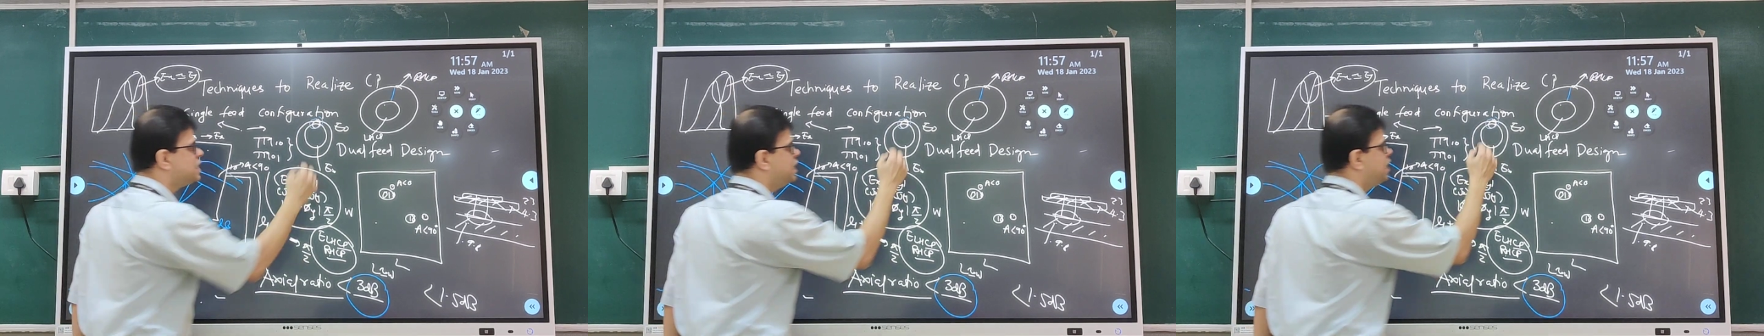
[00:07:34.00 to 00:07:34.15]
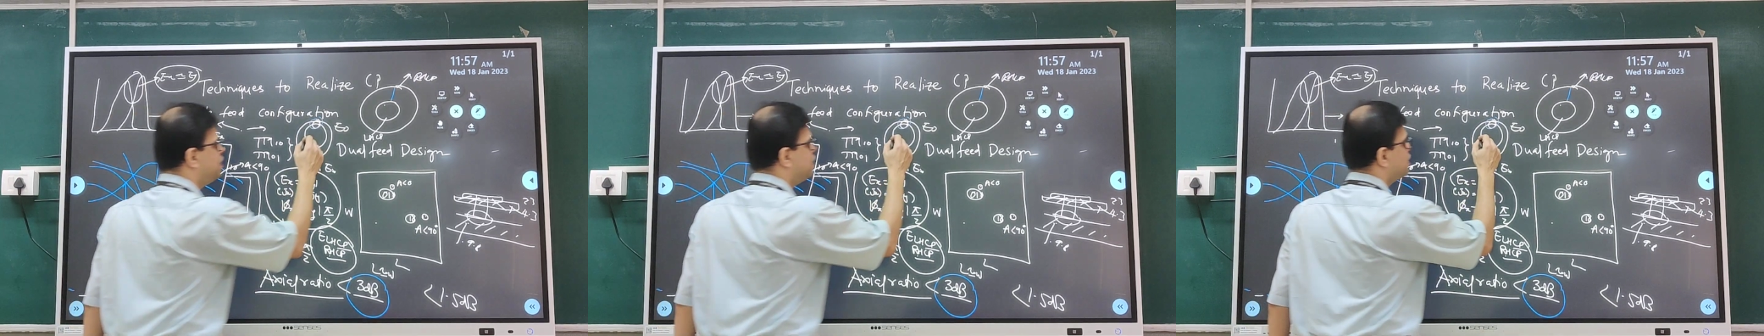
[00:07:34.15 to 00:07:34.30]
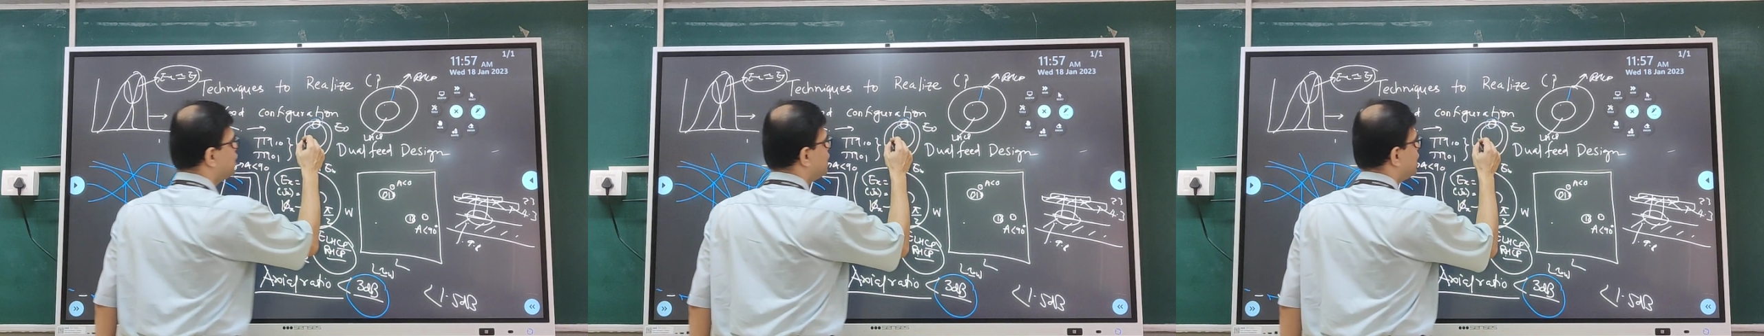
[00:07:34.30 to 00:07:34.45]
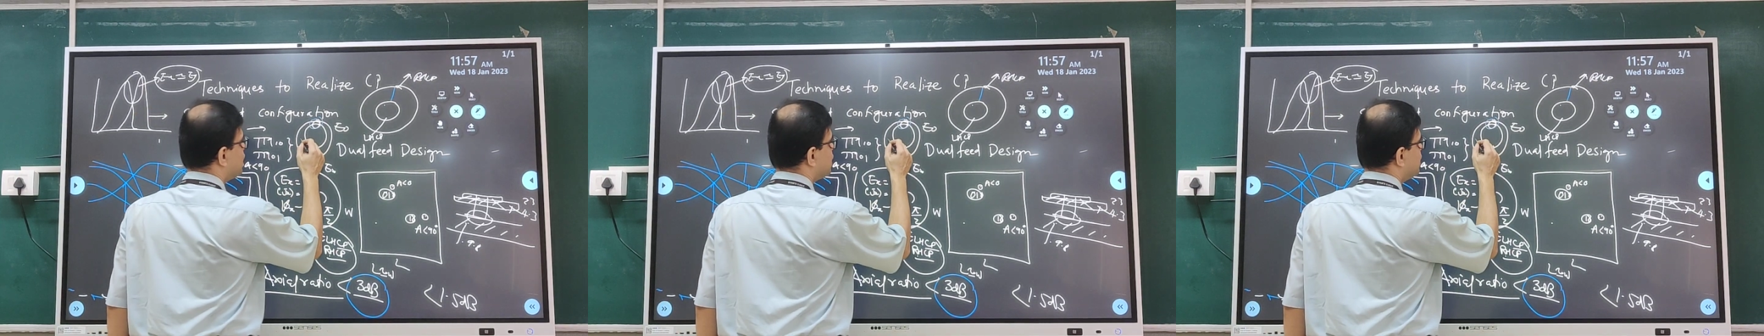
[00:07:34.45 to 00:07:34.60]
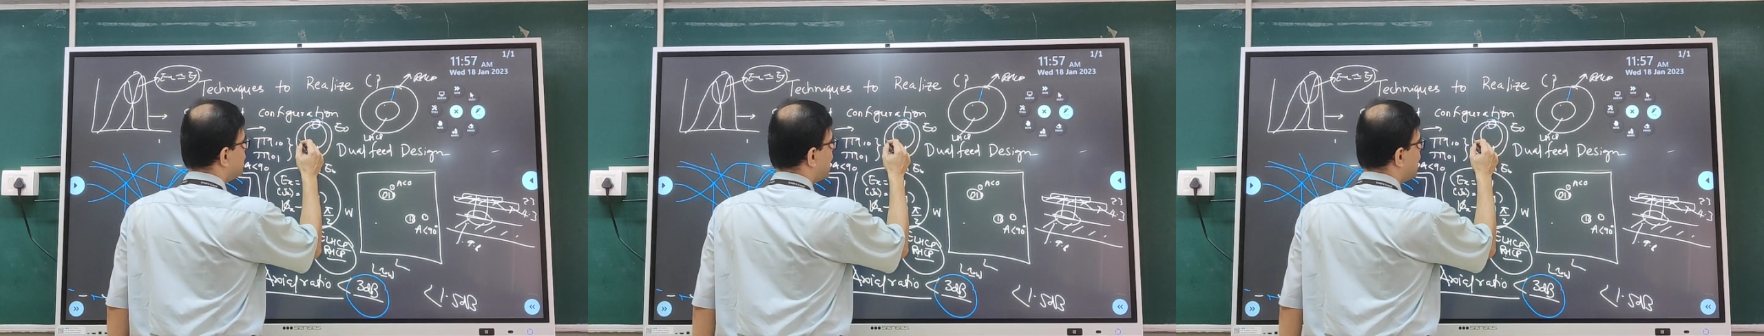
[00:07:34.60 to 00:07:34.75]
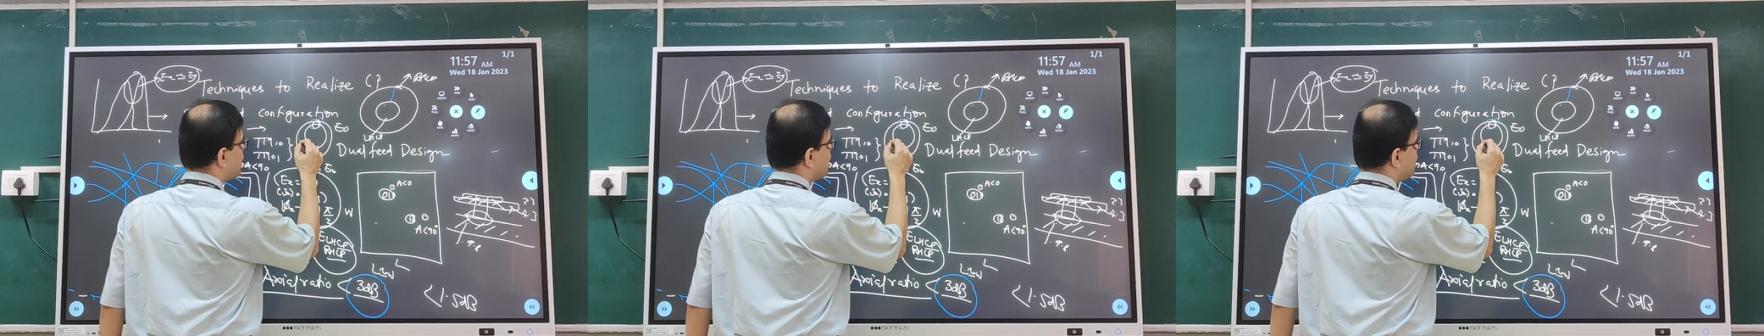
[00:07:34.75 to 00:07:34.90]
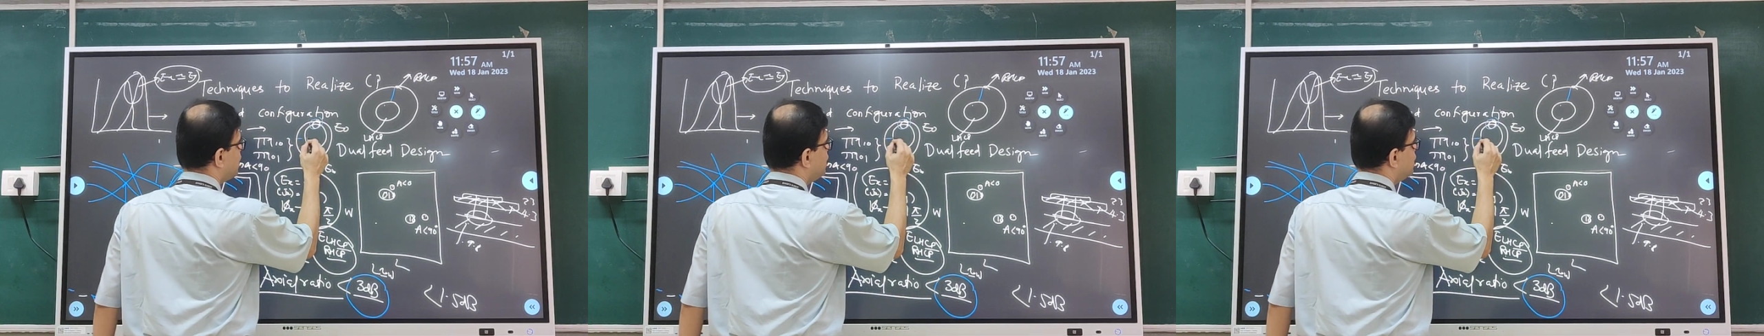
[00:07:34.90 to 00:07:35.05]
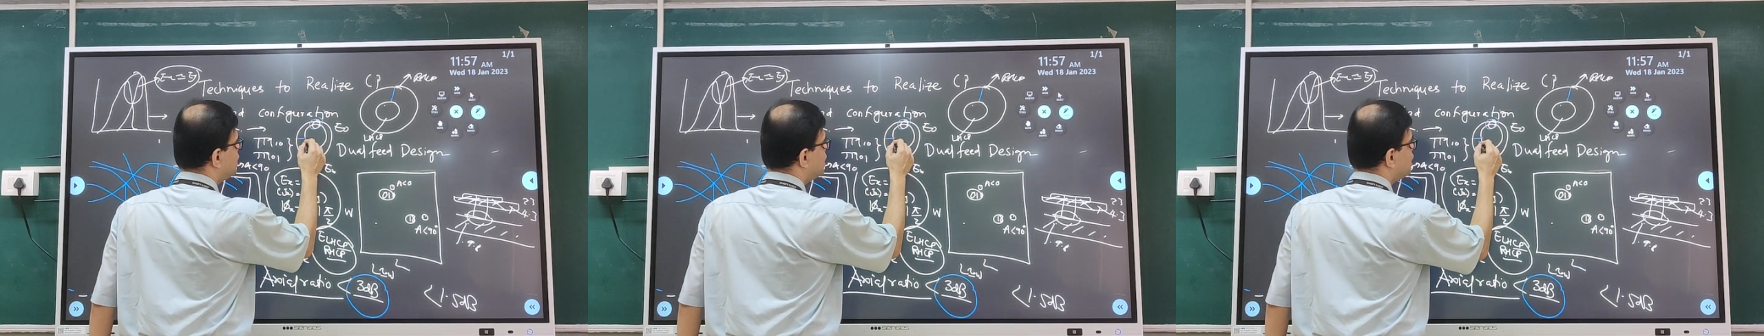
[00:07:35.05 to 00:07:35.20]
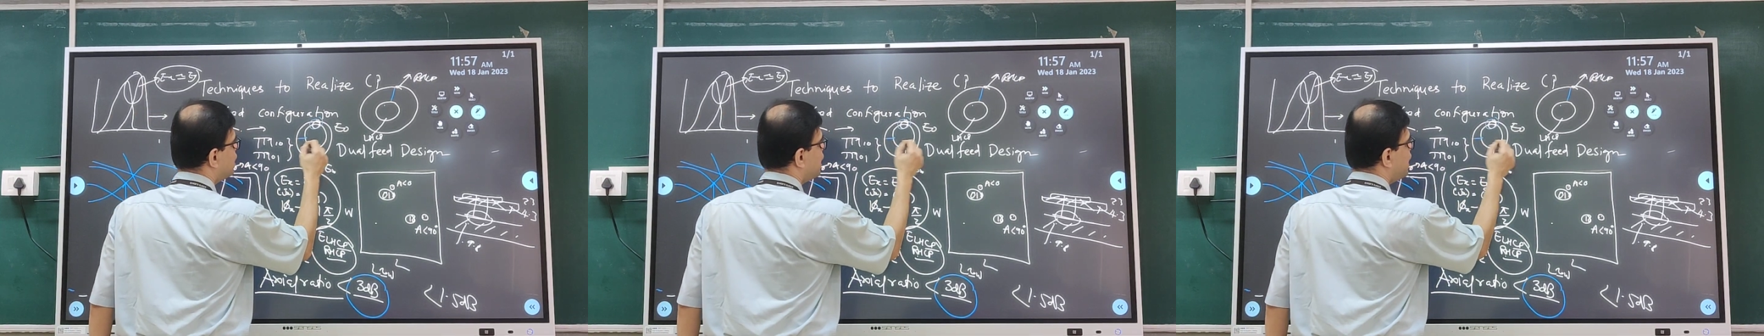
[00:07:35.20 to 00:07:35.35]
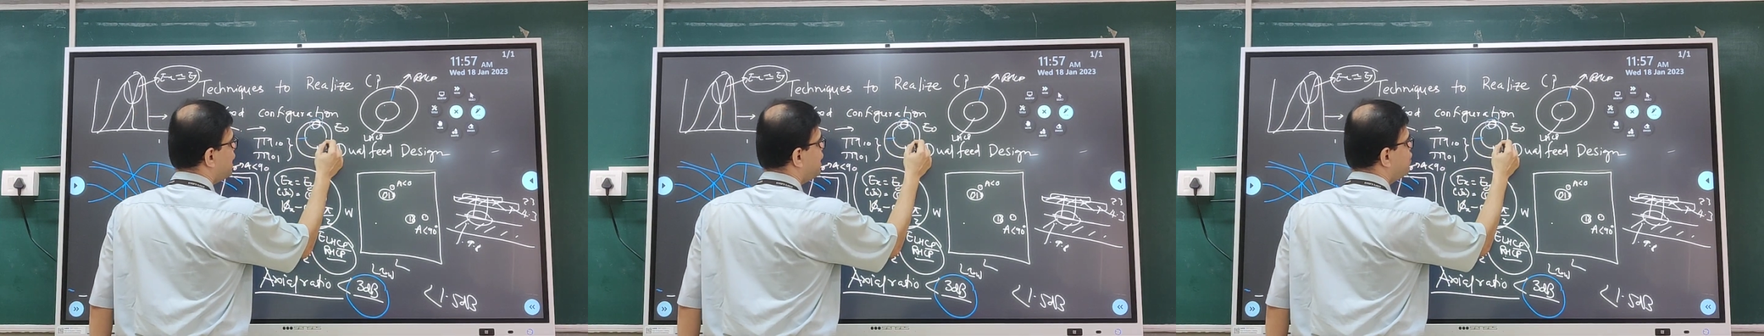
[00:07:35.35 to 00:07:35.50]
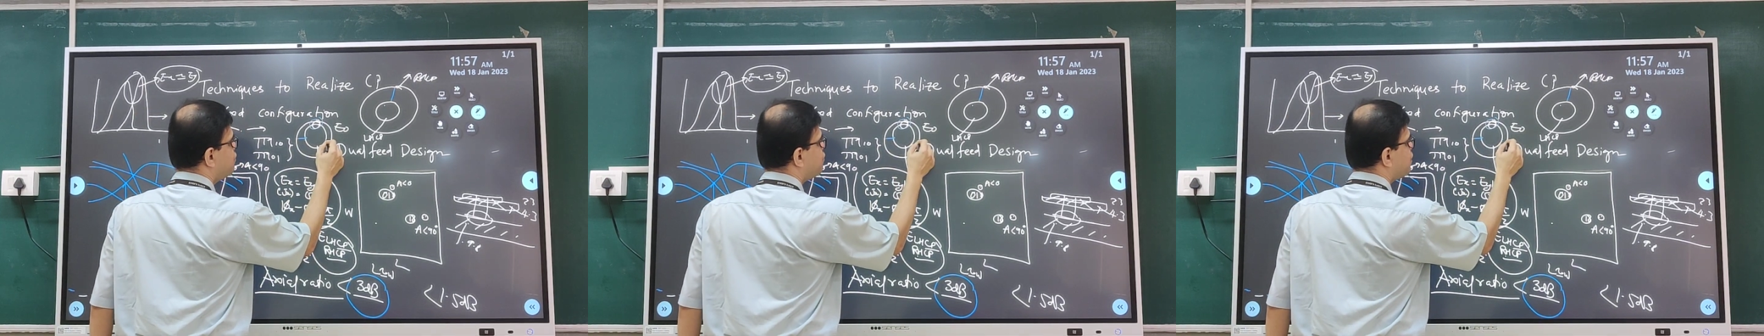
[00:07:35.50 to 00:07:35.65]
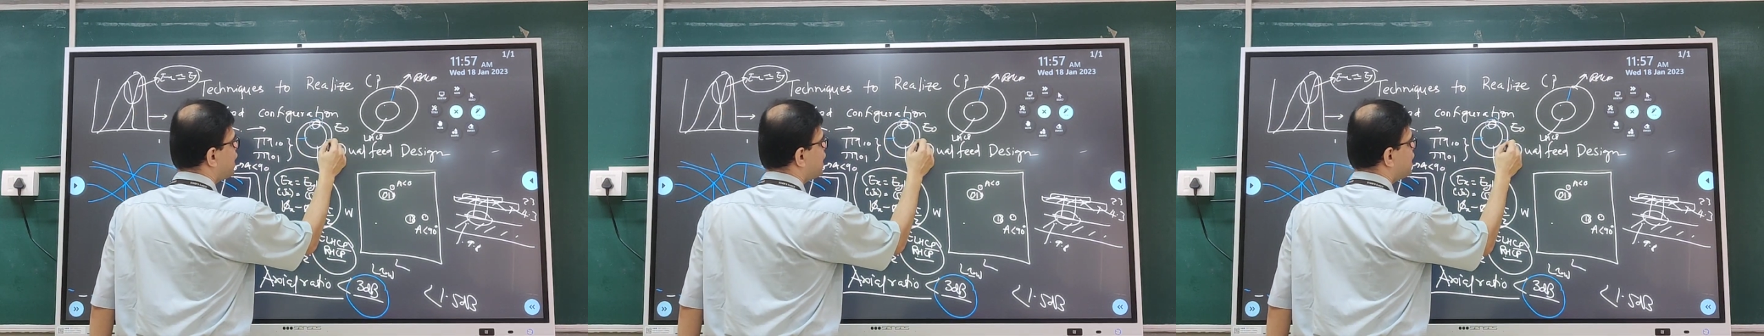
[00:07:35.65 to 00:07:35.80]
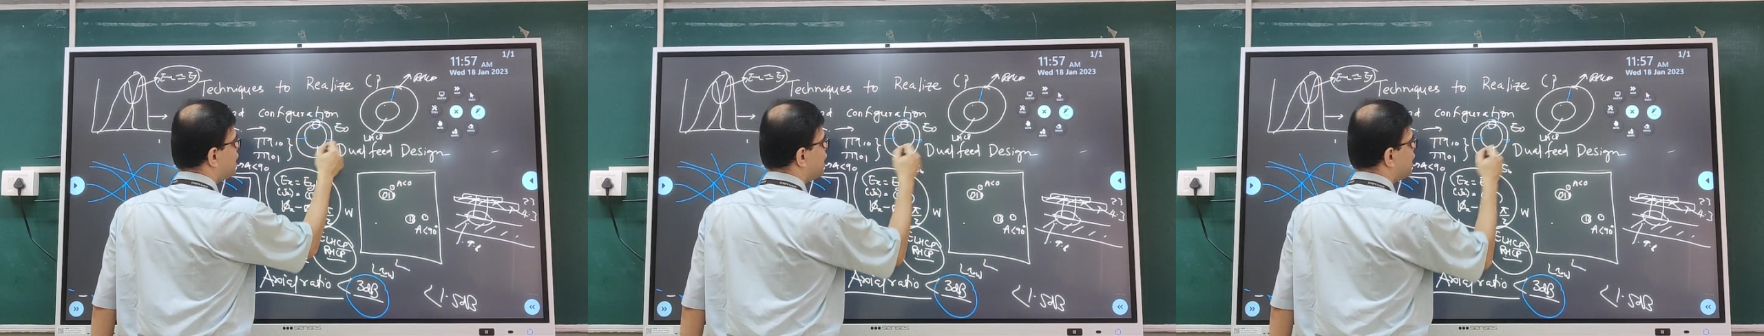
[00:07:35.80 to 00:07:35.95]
seen that in the end-fire